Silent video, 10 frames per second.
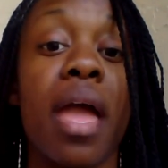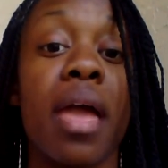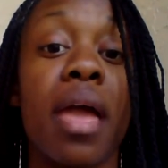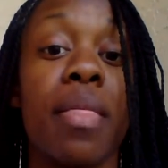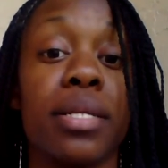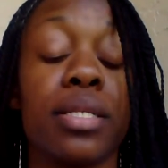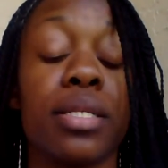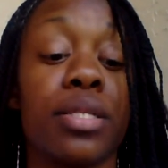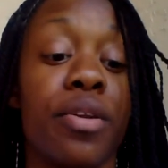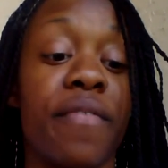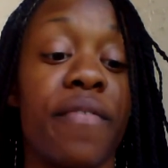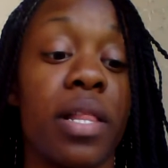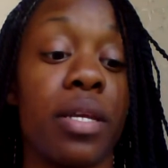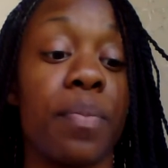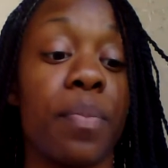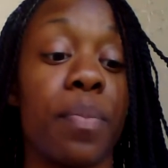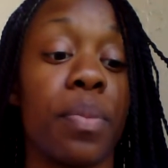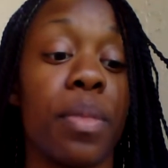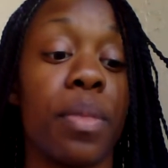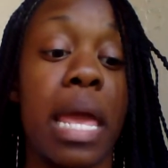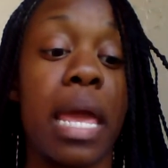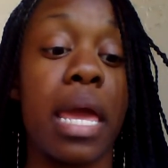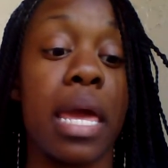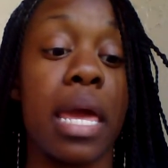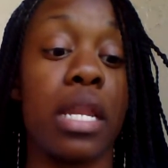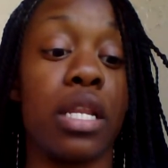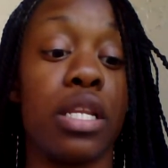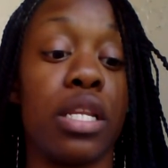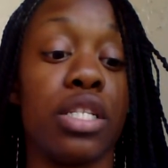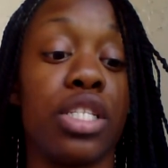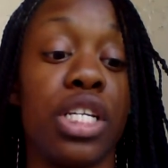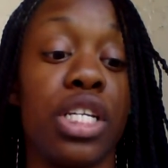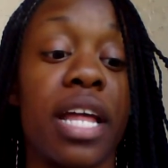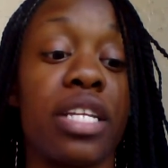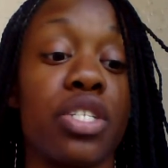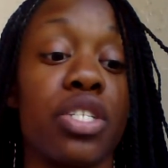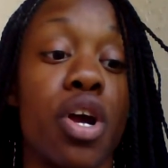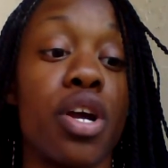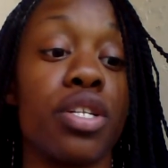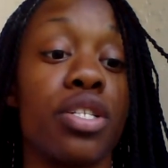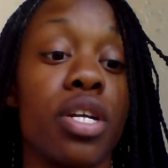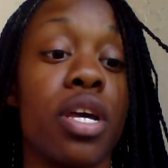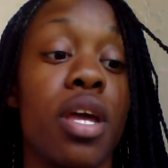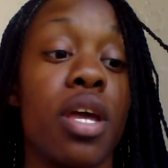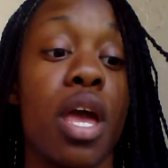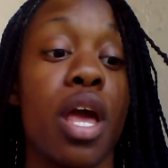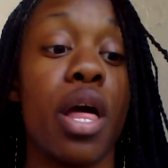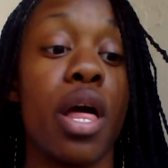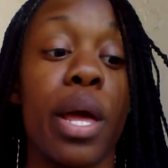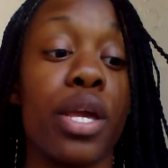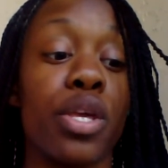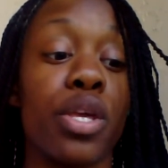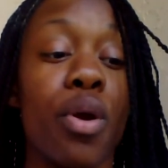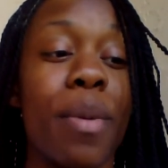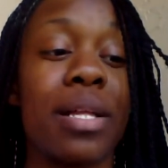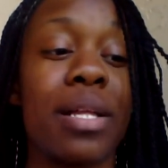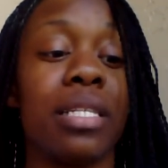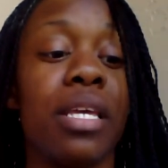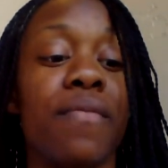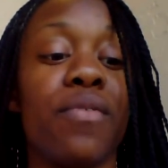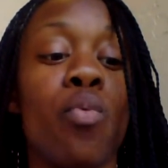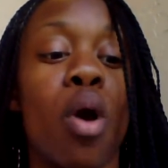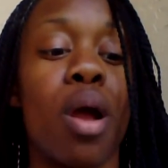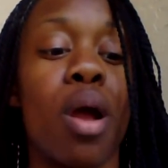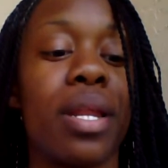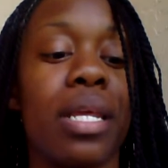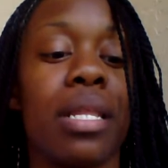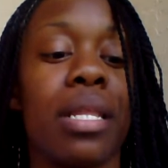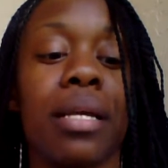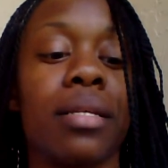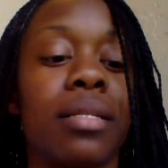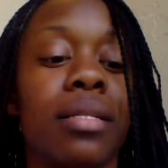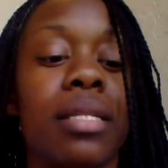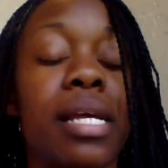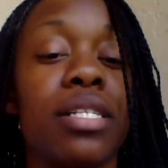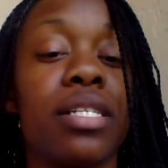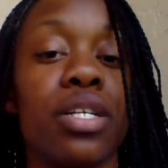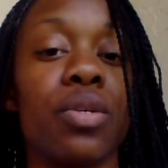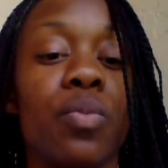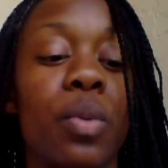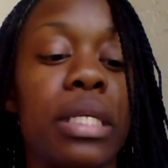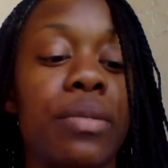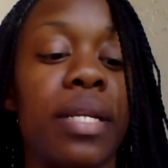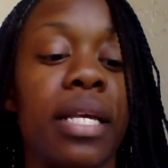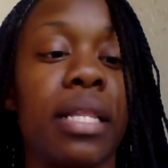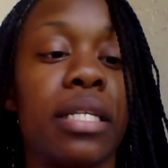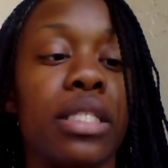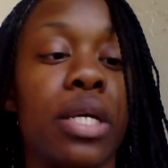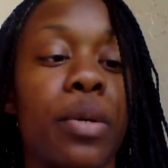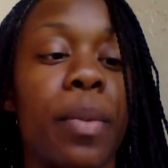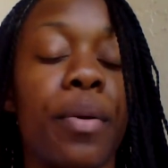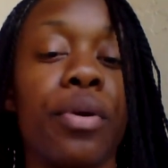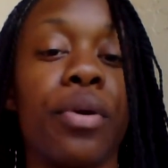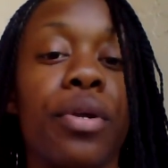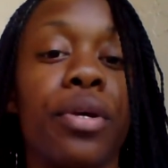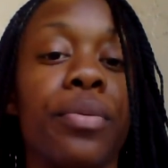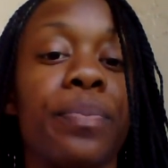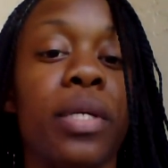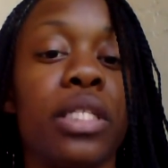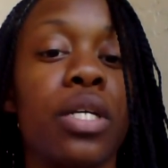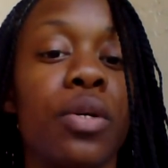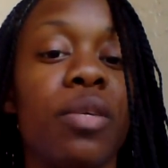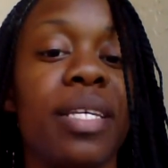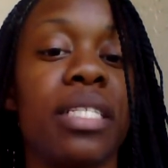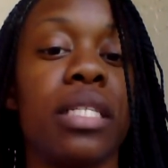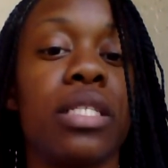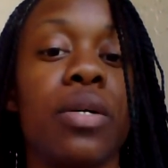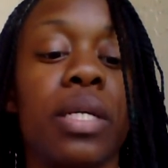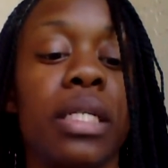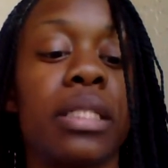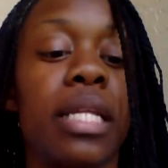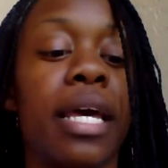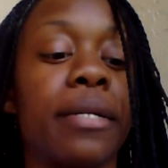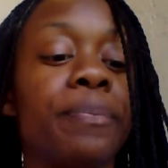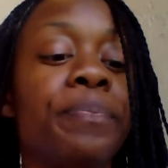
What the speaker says: and that's considered a felony. And she got discharged. Like, you're about to leave, you already like that jump was ridiculous. So my recruiter, he basically told us that